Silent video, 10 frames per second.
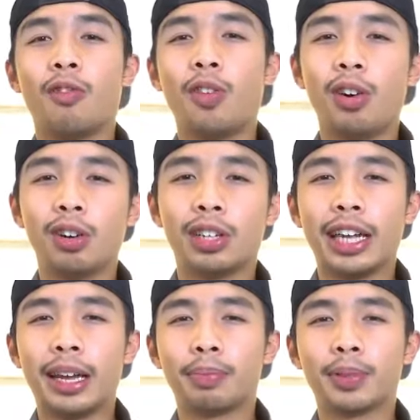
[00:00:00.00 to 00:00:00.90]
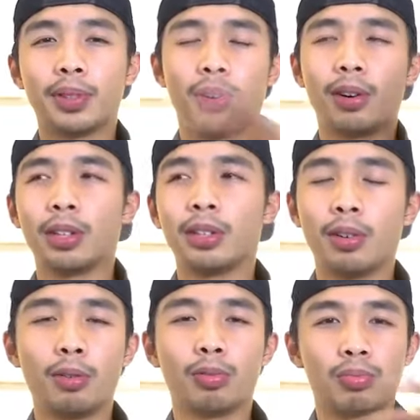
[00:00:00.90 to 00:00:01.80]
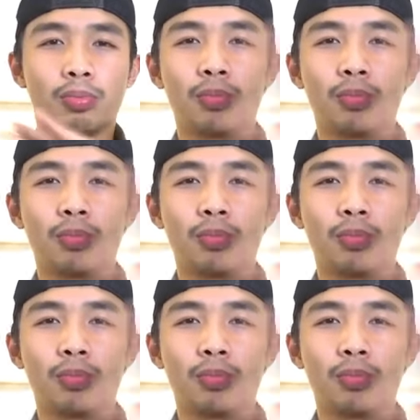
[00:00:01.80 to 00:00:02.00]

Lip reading: for tips or, you know,